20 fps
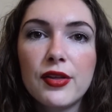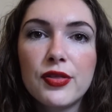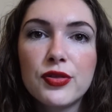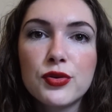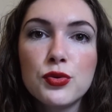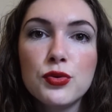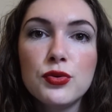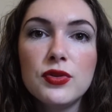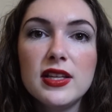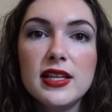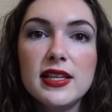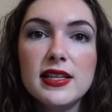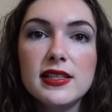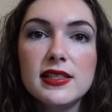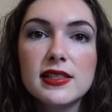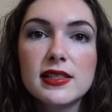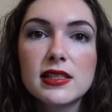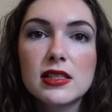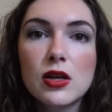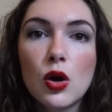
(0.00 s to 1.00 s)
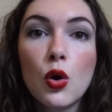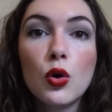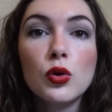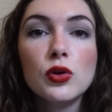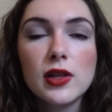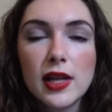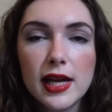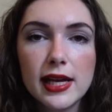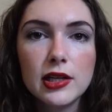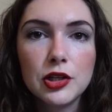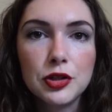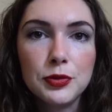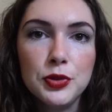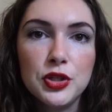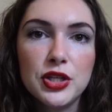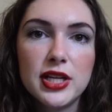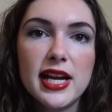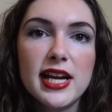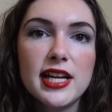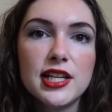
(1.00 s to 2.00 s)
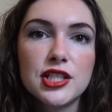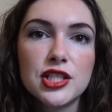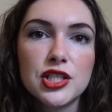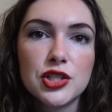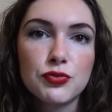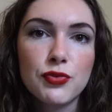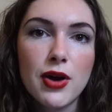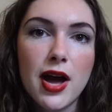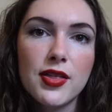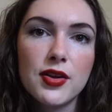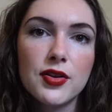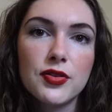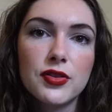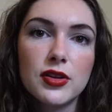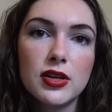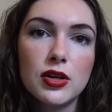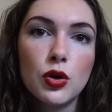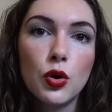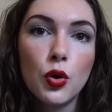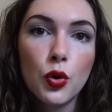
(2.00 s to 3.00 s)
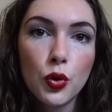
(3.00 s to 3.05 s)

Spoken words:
through these online communications rather than